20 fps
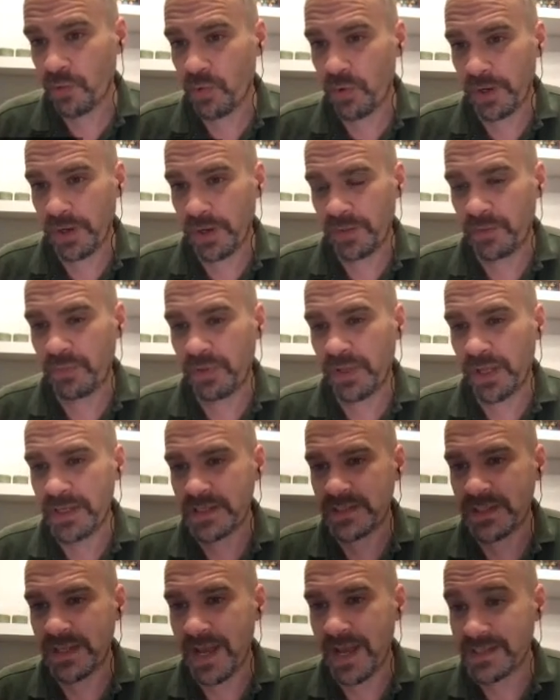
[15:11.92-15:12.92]
organ, the
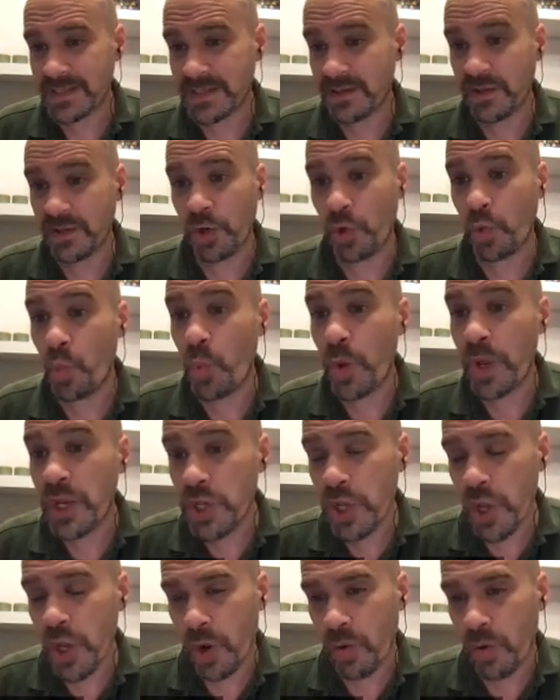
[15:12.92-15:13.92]
place that has the little
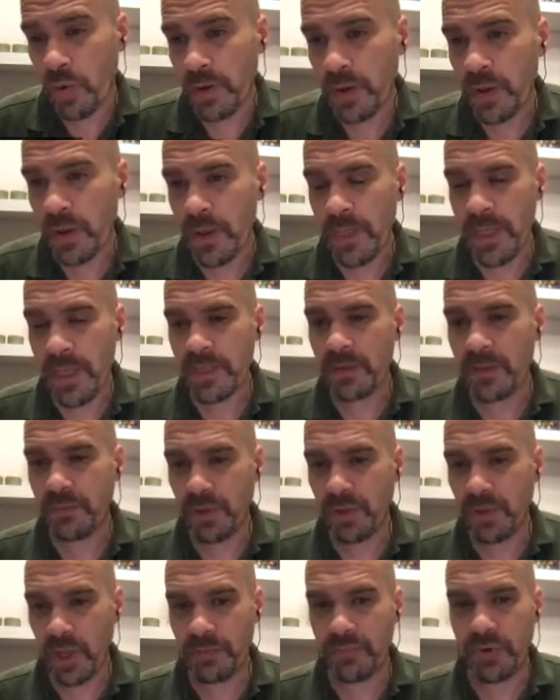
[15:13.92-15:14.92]
window in the
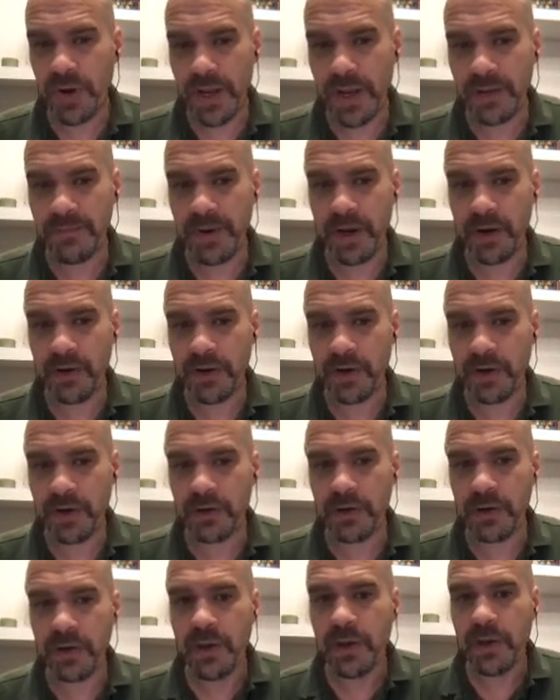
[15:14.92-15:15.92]
blood-brain
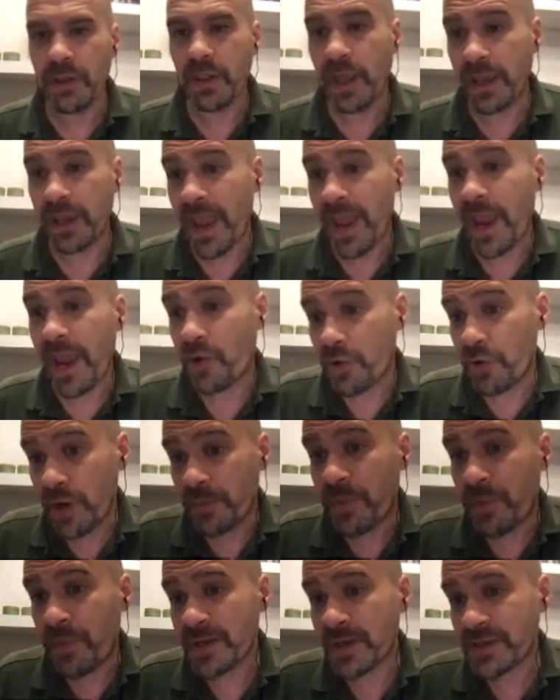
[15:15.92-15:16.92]
barrier, like area
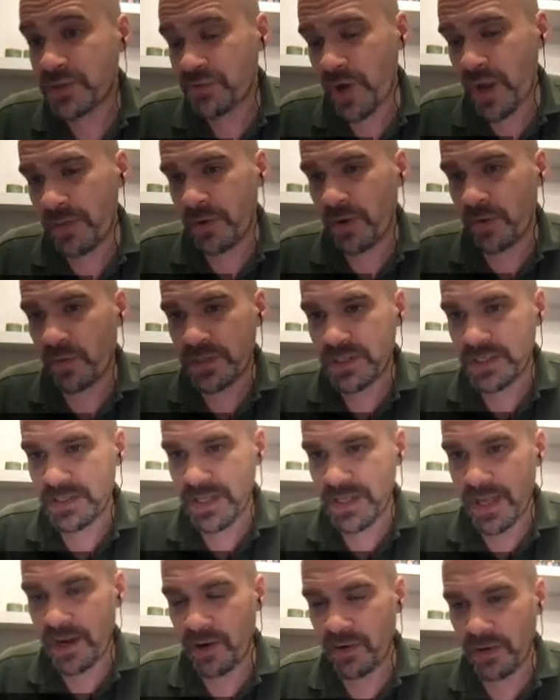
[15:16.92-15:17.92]
postrema, which is
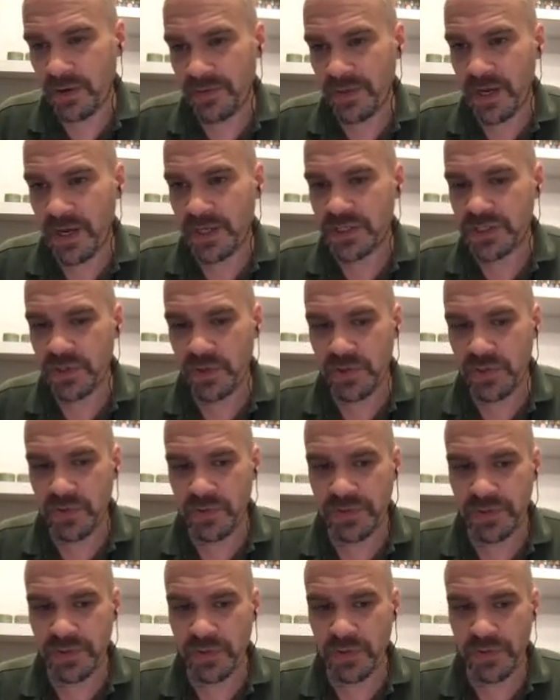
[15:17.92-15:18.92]
that area that I showed you
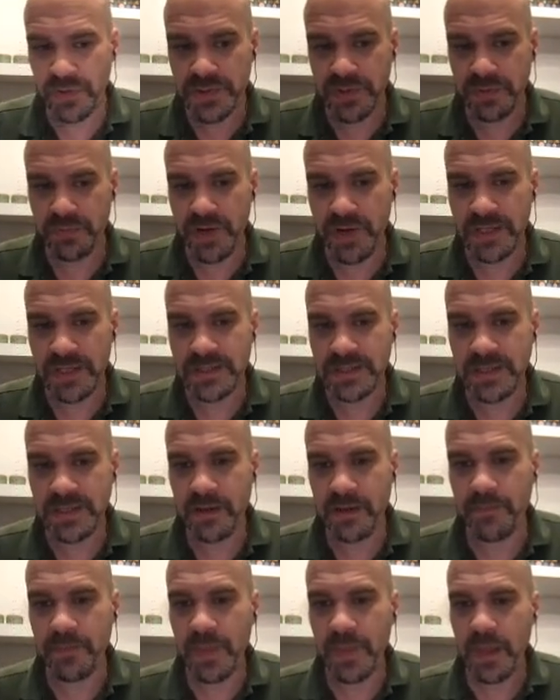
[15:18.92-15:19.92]
in the dorsal
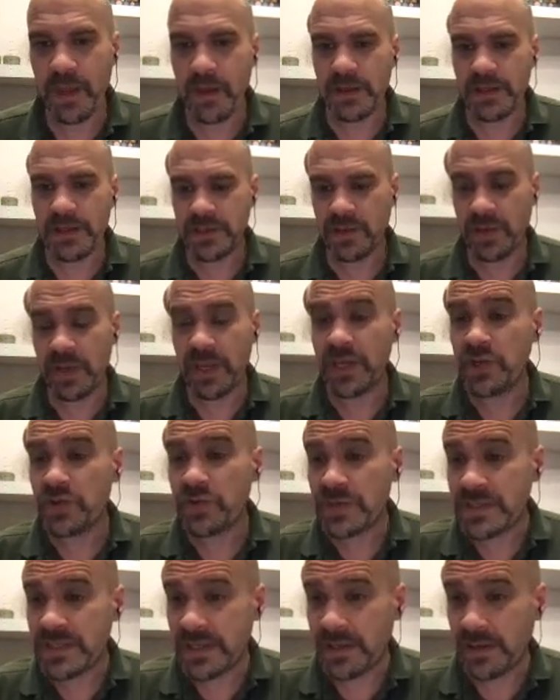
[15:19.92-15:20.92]
brainstem. So
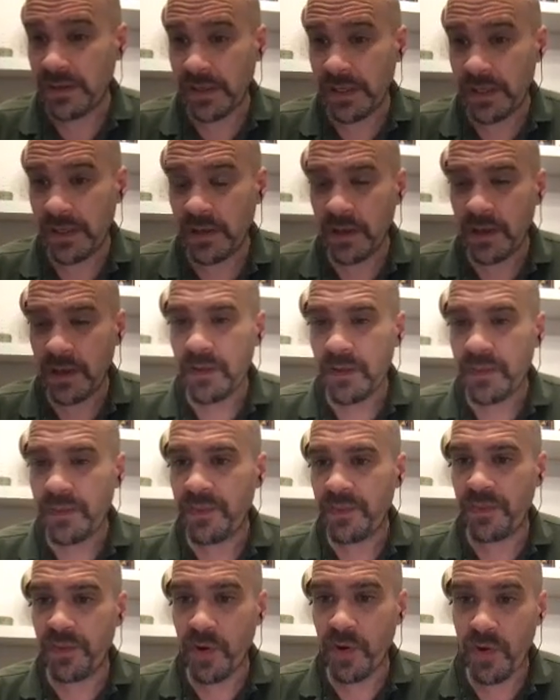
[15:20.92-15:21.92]
interestingly,
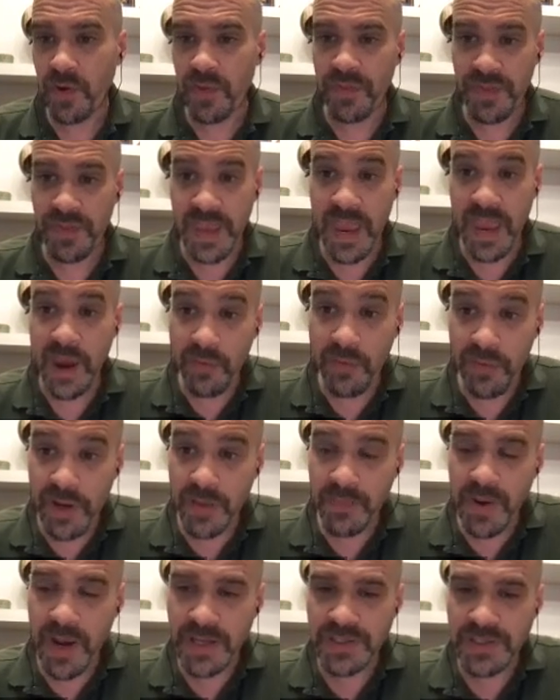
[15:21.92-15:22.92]
the area
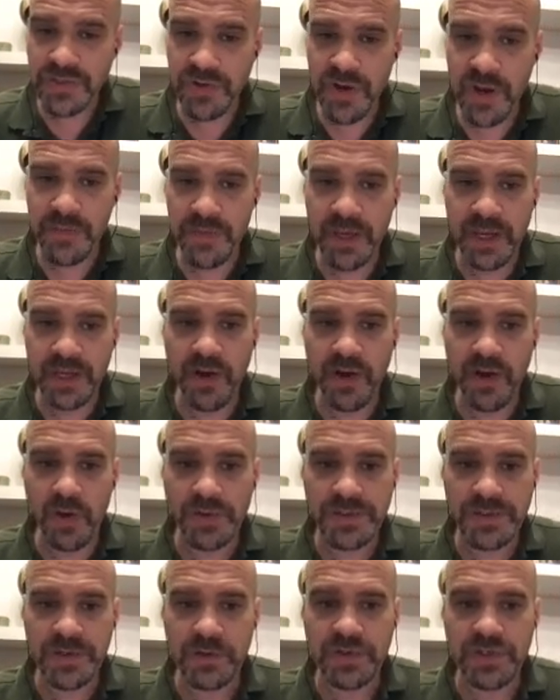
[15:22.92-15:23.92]
postrema can
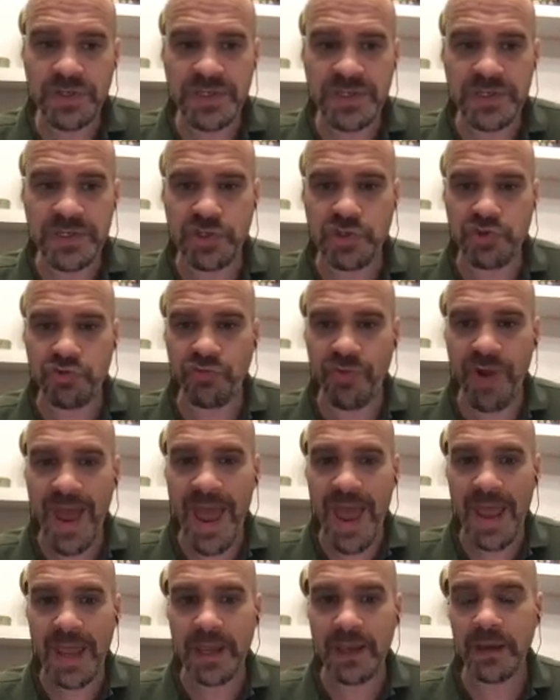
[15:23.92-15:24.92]
also just
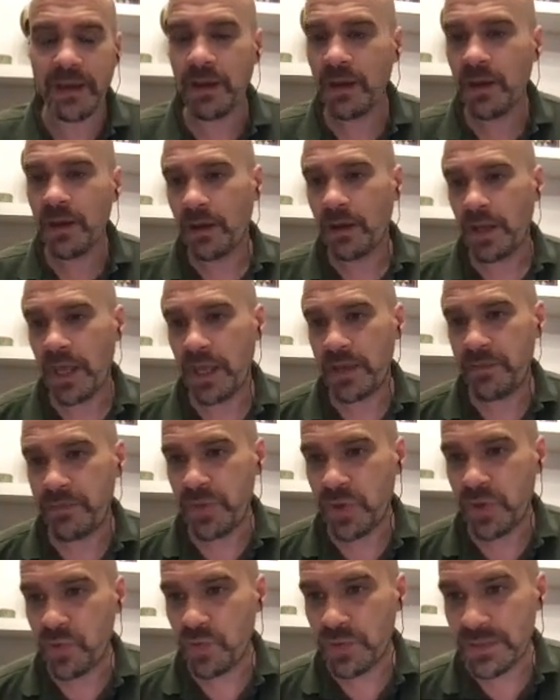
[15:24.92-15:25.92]
drag
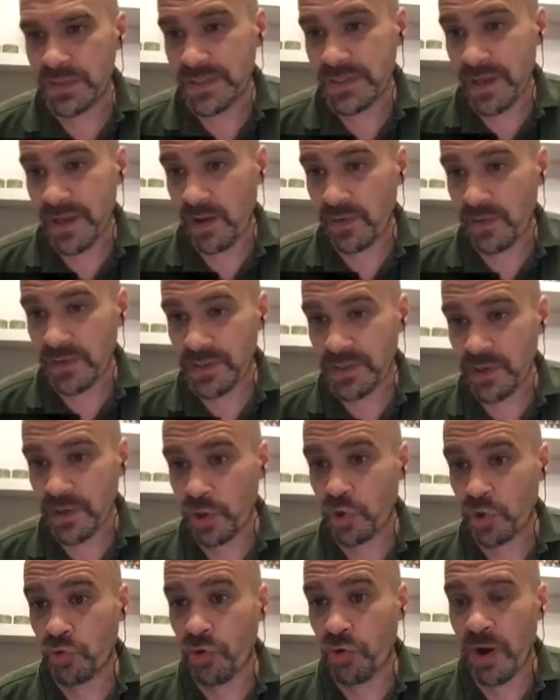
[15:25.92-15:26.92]
immune cells
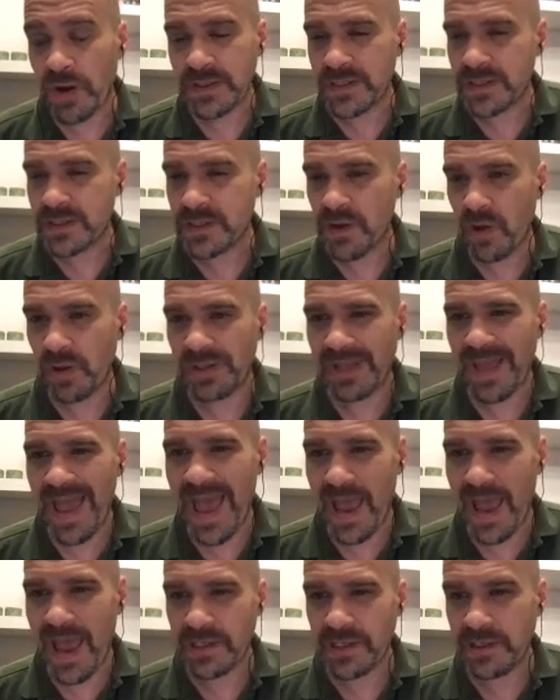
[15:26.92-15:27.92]
across. It's called
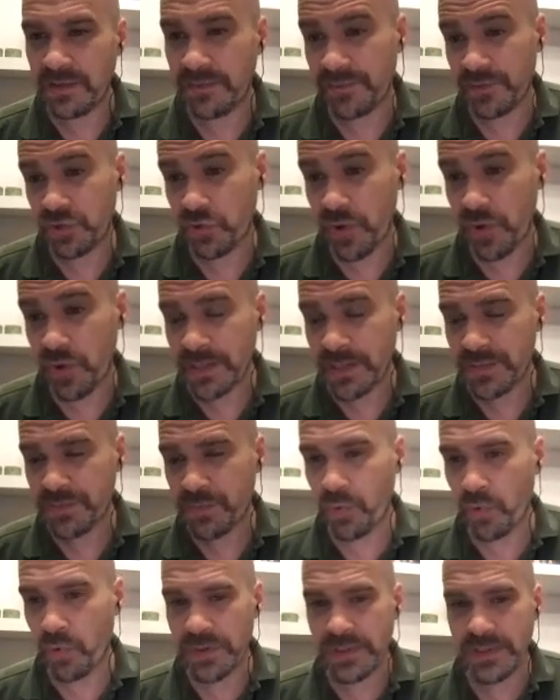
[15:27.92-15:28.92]
active
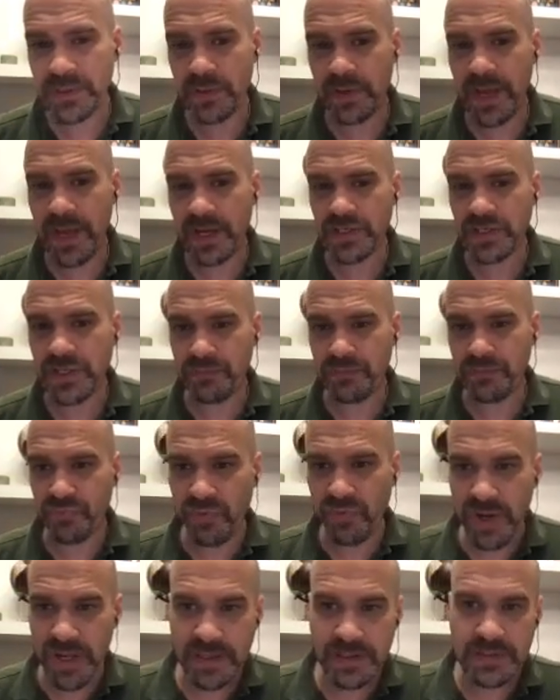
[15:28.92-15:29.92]
transport. So it actually
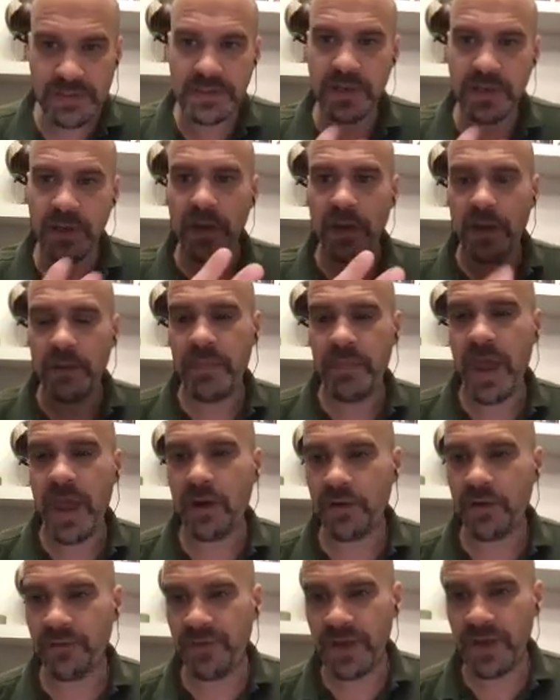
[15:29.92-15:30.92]
brings
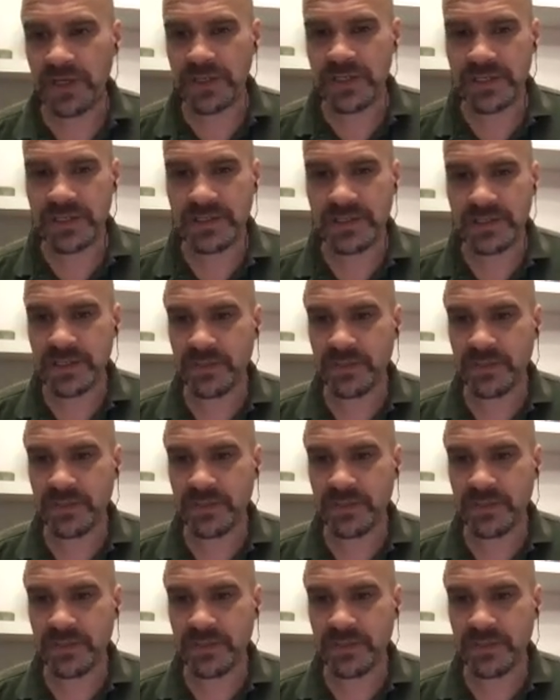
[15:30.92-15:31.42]
macrophages and